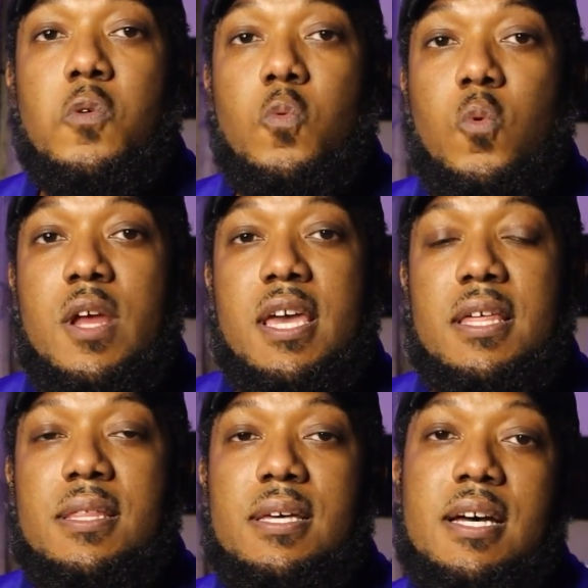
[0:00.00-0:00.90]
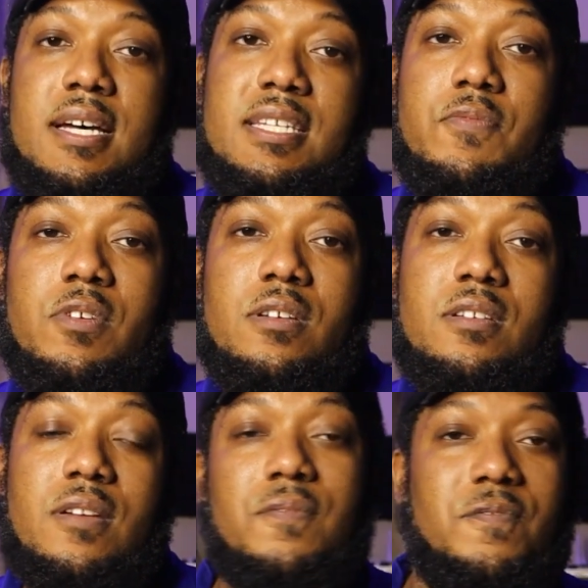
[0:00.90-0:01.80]
with
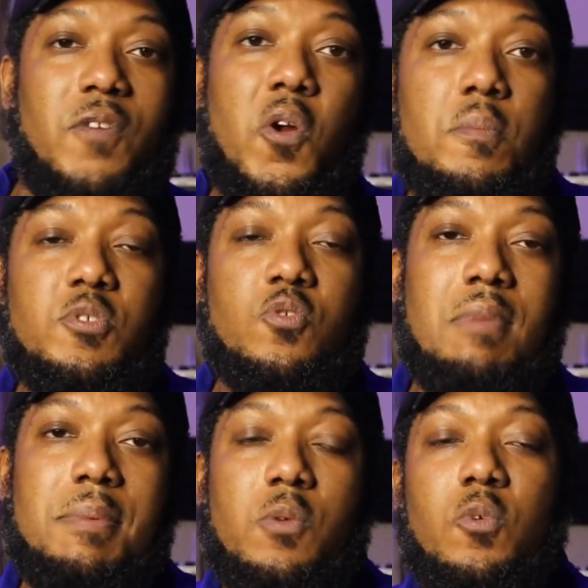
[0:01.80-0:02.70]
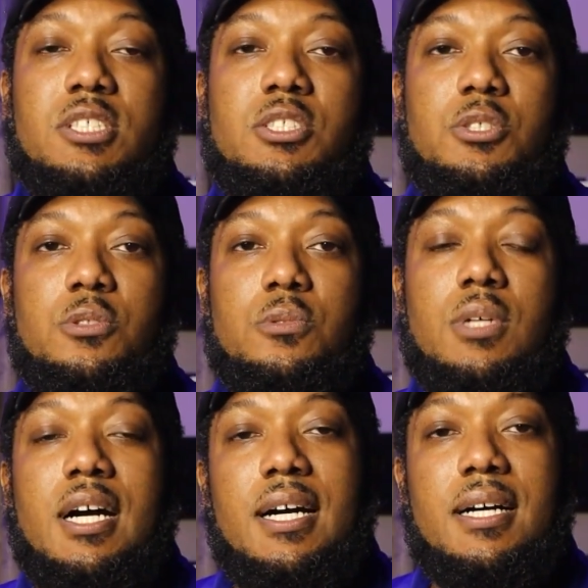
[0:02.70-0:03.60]
different firms who maybe want to